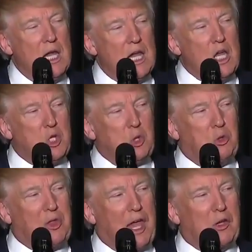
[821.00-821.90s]
In
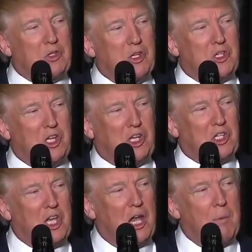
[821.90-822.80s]

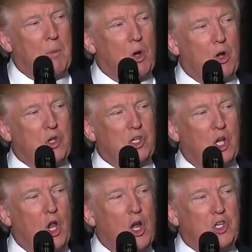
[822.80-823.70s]
2016, murders in
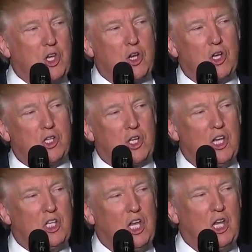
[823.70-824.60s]
large cities
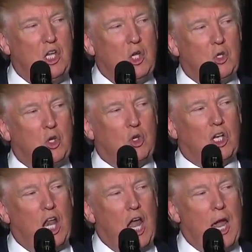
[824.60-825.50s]
continued to
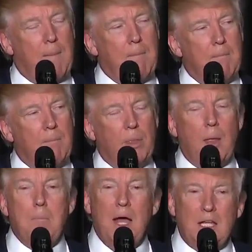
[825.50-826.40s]
climb
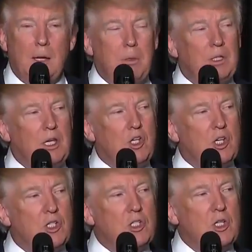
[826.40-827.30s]
by double
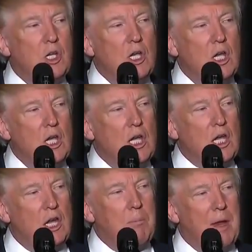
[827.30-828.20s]
digits.
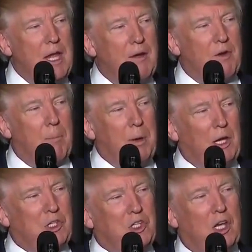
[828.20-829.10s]
In many of our
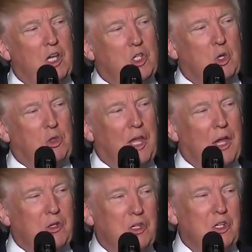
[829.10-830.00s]
biggest cities,
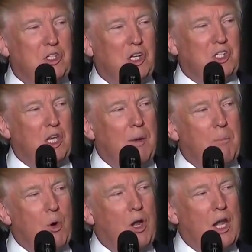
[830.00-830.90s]
2016
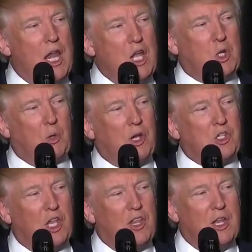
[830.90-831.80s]
brought an increase
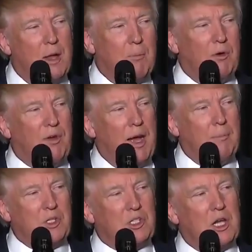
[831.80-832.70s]
in the number of
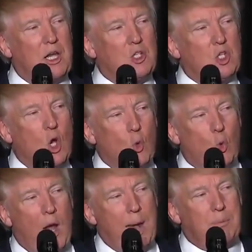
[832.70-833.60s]
homicides,
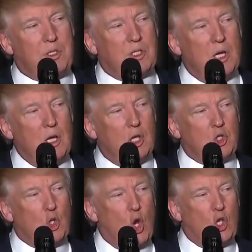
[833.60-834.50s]
rapes,
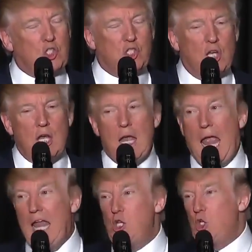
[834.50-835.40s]
assaults,
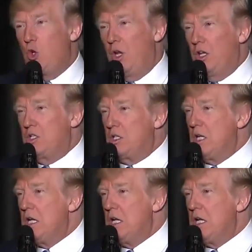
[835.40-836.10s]
and shootings.